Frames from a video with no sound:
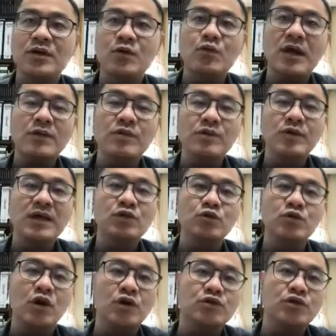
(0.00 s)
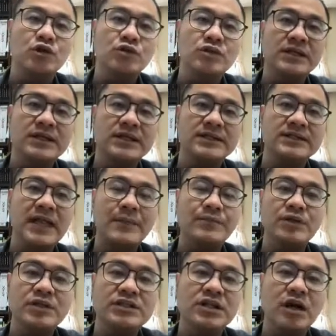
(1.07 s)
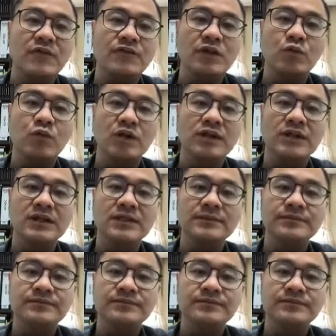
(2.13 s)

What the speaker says: where we want to control the temperature of the water.